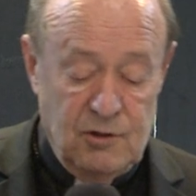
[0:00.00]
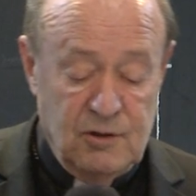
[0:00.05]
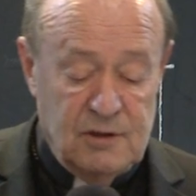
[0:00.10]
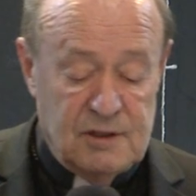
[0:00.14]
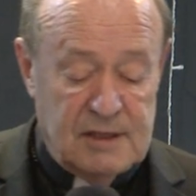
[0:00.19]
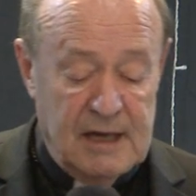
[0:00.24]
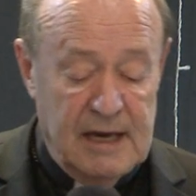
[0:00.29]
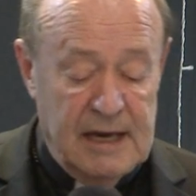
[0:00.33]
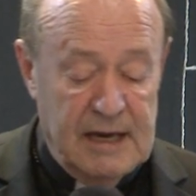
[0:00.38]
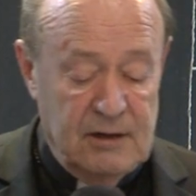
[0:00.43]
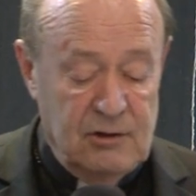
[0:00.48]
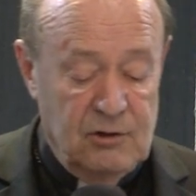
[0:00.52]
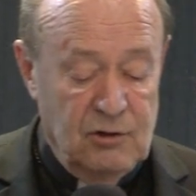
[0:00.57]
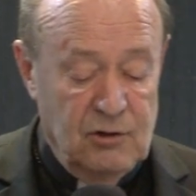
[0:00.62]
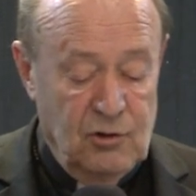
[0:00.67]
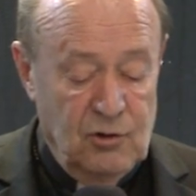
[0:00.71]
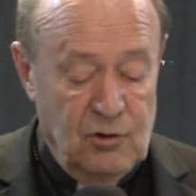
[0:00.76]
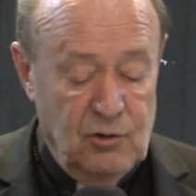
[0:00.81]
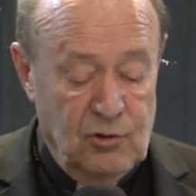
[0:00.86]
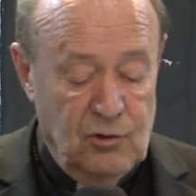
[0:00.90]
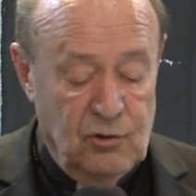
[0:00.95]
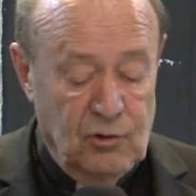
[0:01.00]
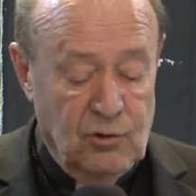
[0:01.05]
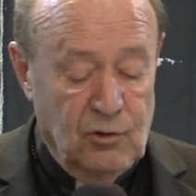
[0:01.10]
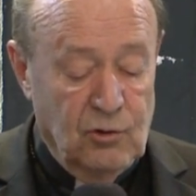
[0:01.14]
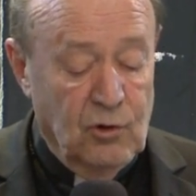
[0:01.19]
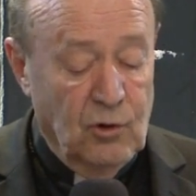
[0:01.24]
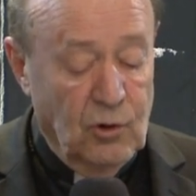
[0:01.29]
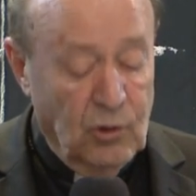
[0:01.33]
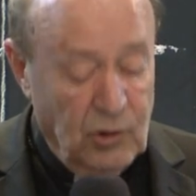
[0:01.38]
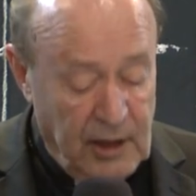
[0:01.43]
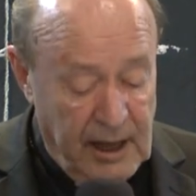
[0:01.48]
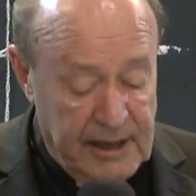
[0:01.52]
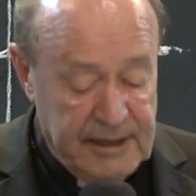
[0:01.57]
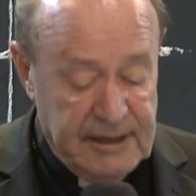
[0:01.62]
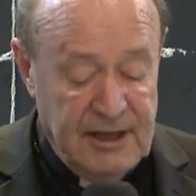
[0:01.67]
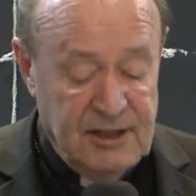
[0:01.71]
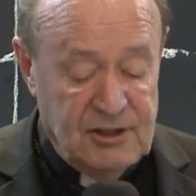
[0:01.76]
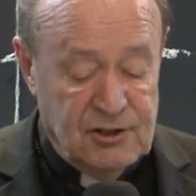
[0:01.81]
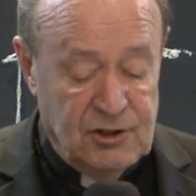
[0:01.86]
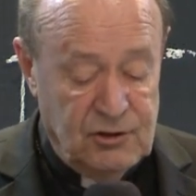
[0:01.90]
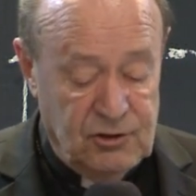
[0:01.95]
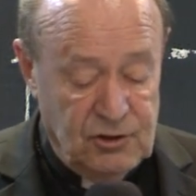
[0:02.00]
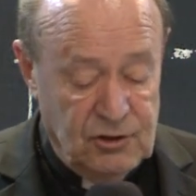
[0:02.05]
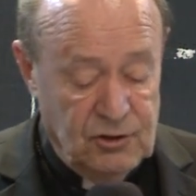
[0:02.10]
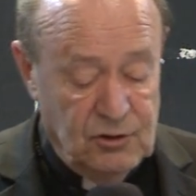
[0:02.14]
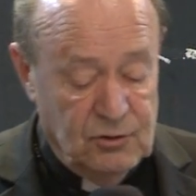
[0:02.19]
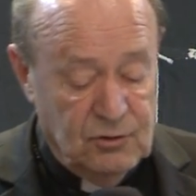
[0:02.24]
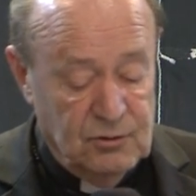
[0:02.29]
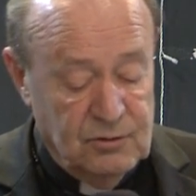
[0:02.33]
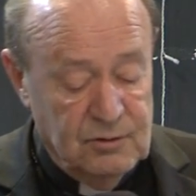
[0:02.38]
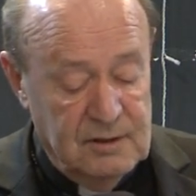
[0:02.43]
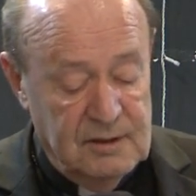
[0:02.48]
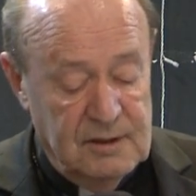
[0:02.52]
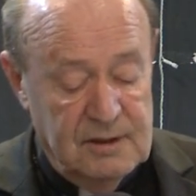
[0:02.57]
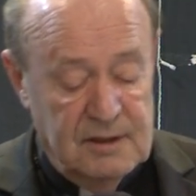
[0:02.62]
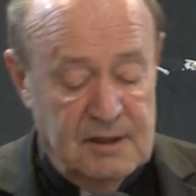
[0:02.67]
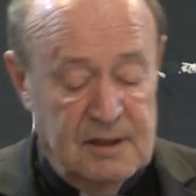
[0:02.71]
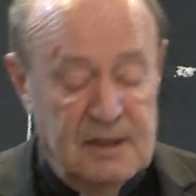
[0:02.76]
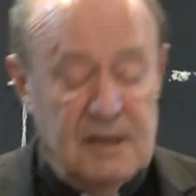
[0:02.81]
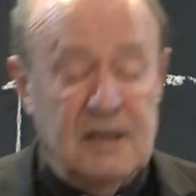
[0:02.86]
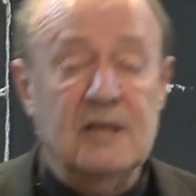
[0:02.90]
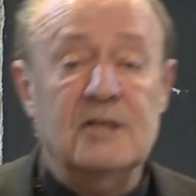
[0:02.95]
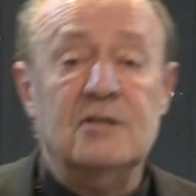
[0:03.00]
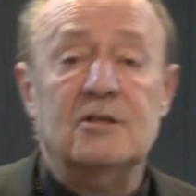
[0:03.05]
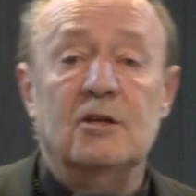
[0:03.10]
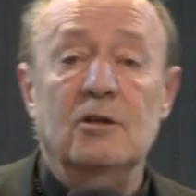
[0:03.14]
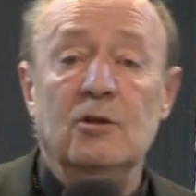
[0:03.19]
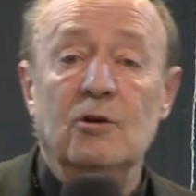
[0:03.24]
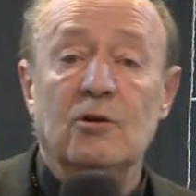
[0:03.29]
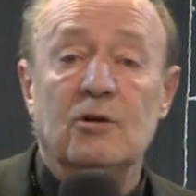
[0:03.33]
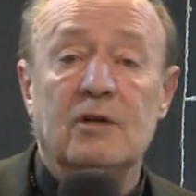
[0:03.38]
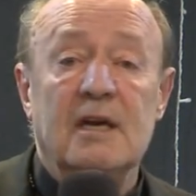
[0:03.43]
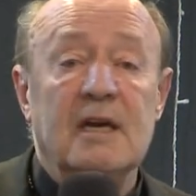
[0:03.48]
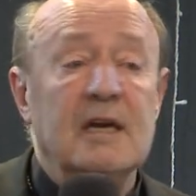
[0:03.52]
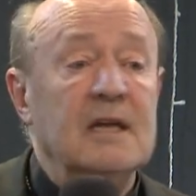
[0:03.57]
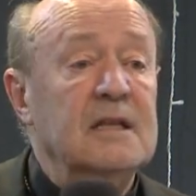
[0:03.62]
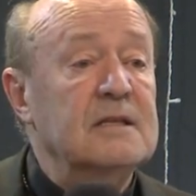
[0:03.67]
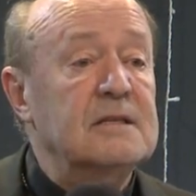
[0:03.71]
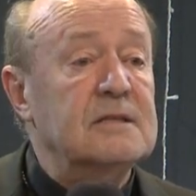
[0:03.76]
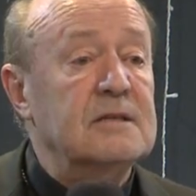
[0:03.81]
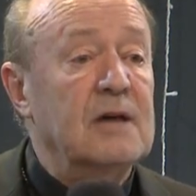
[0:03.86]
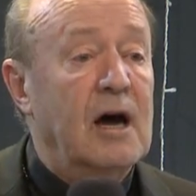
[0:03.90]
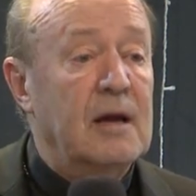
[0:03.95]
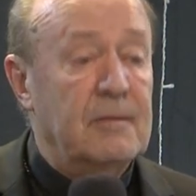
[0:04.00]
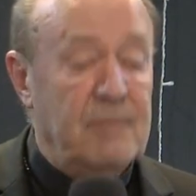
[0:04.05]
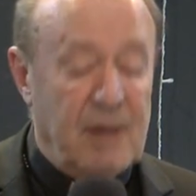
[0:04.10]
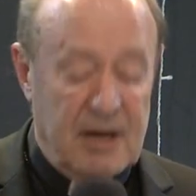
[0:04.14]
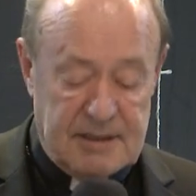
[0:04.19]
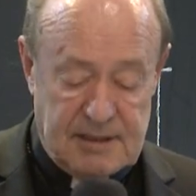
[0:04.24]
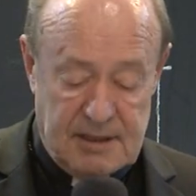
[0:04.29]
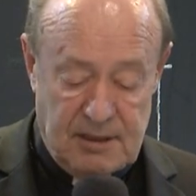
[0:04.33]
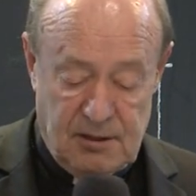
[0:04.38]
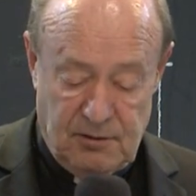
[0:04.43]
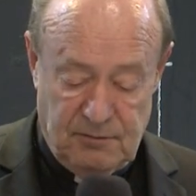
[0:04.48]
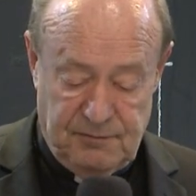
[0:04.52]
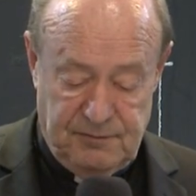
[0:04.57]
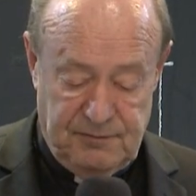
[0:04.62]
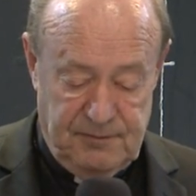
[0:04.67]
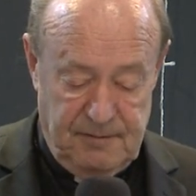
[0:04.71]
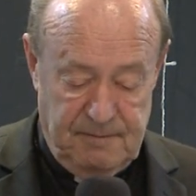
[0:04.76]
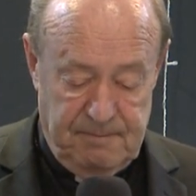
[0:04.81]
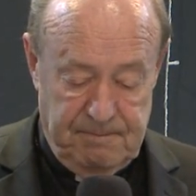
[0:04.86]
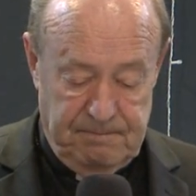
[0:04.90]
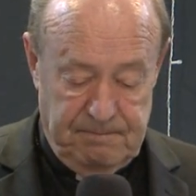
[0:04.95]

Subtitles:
who said, "All I need to do is to look inside myself."